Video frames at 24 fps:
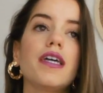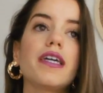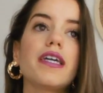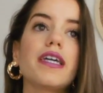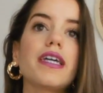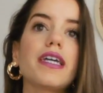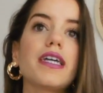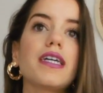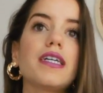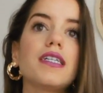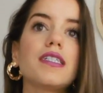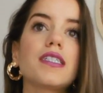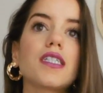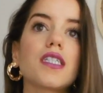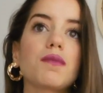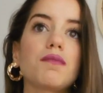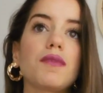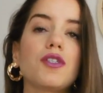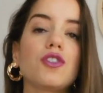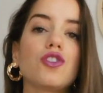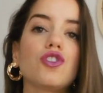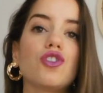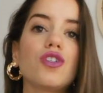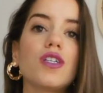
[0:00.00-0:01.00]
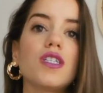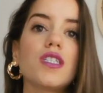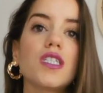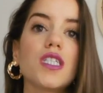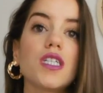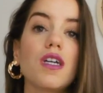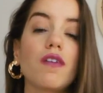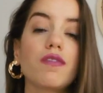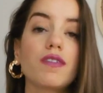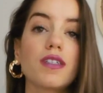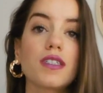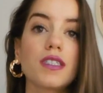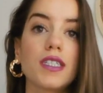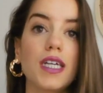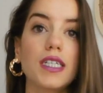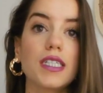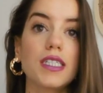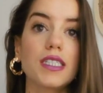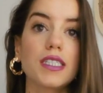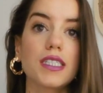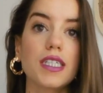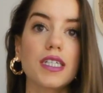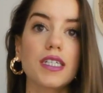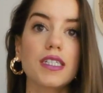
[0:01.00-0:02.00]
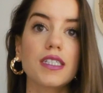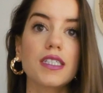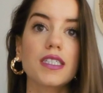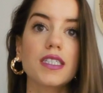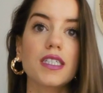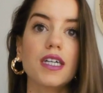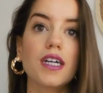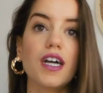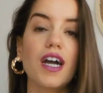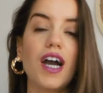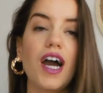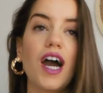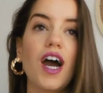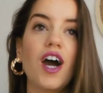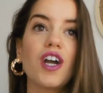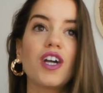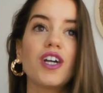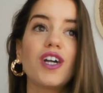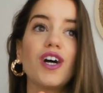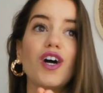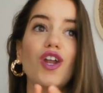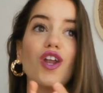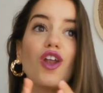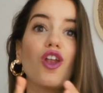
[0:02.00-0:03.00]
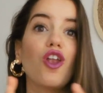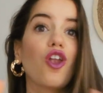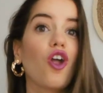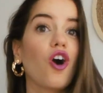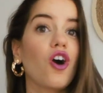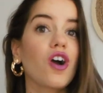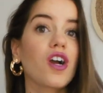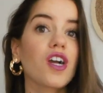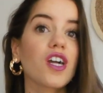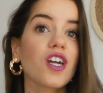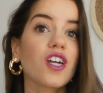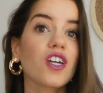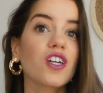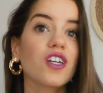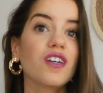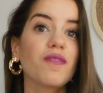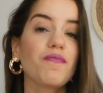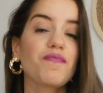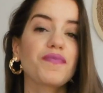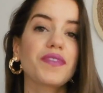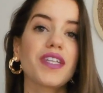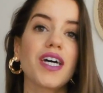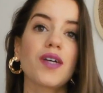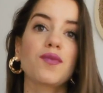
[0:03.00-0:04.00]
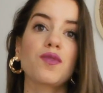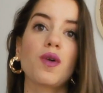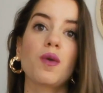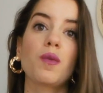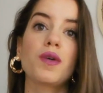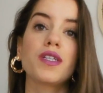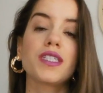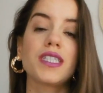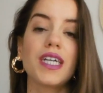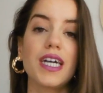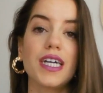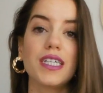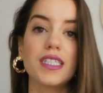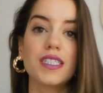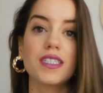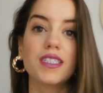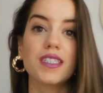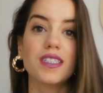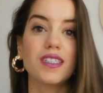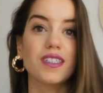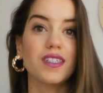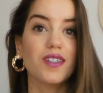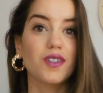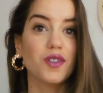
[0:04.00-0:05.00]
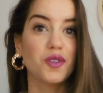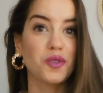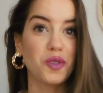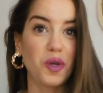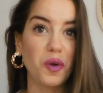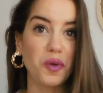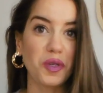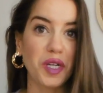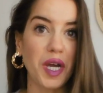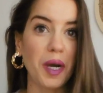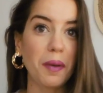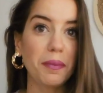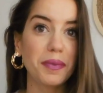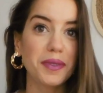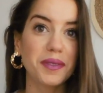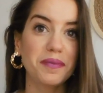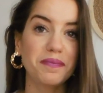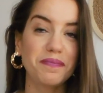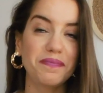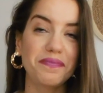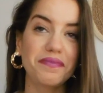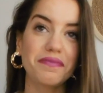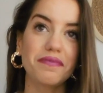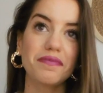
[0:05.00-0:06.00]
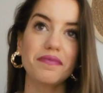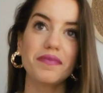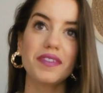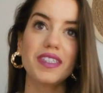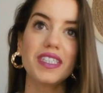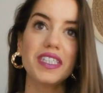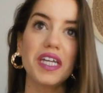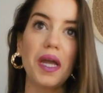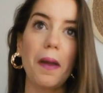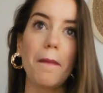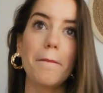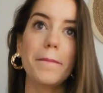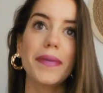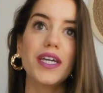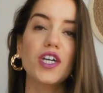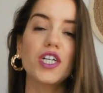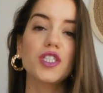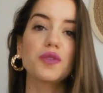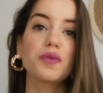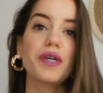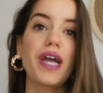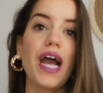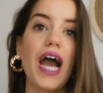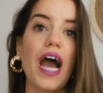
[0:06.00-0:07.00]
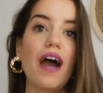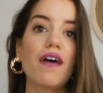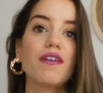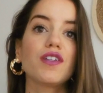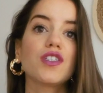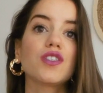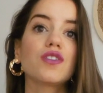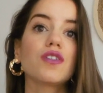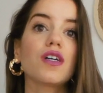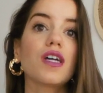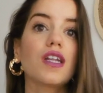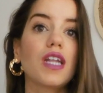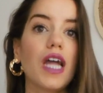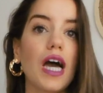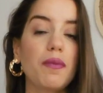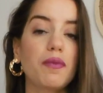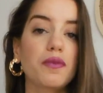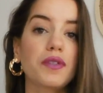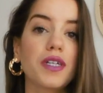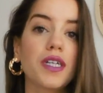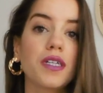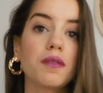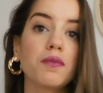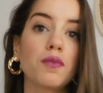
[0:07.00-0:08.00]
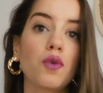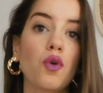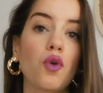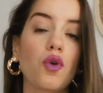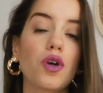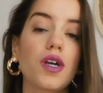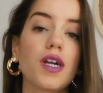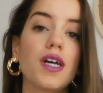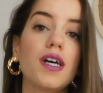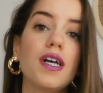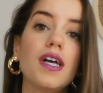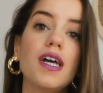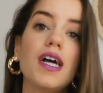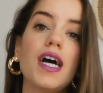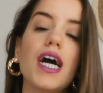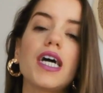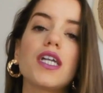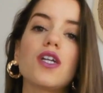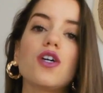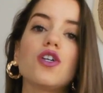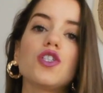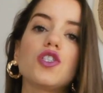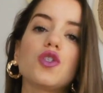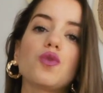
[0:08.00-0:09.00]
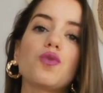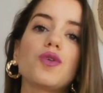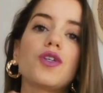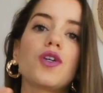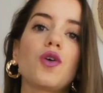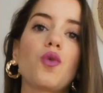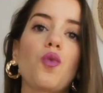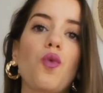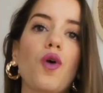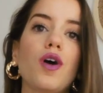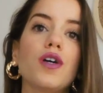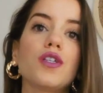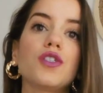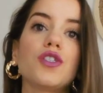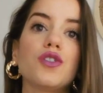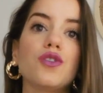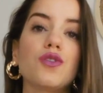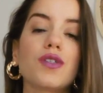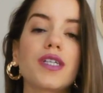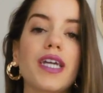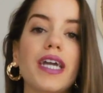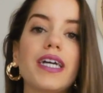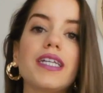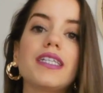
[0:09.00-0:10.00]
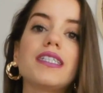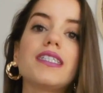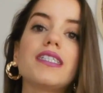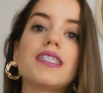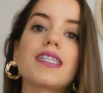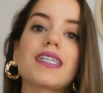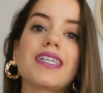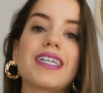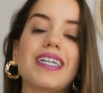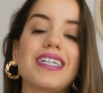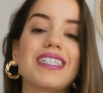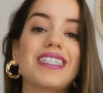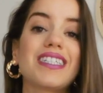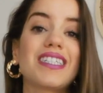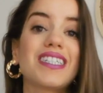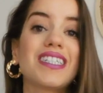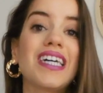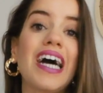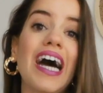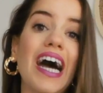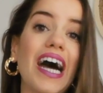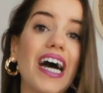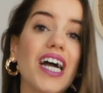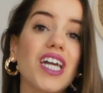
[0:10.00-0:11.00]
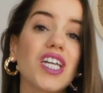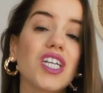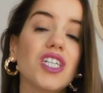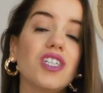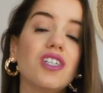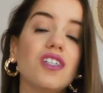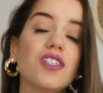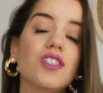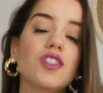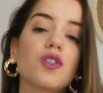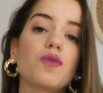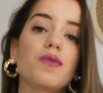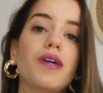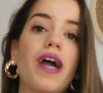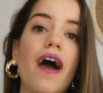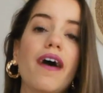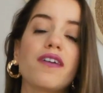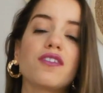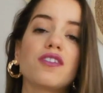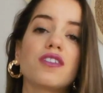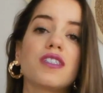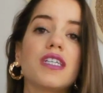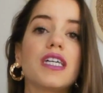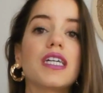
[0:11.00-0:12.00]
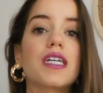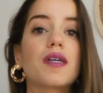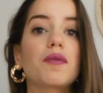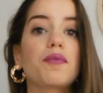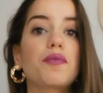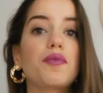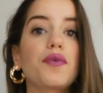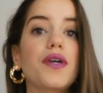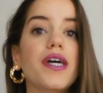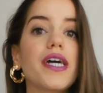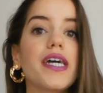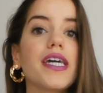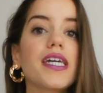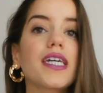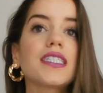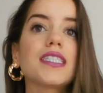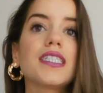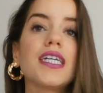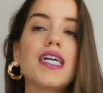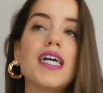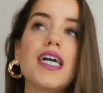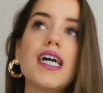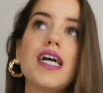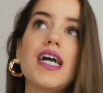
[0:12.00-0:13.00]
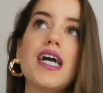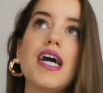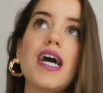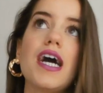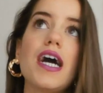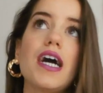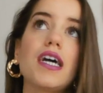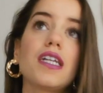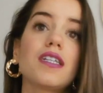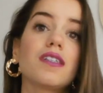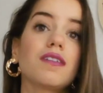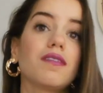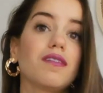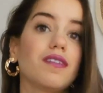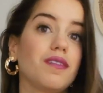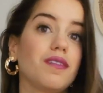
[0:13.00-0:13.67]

And the majority of the testings are longer than when we test grown-ups because we have to elaborate more, and also we don't want to get the kids tired, so we have to take breaks. And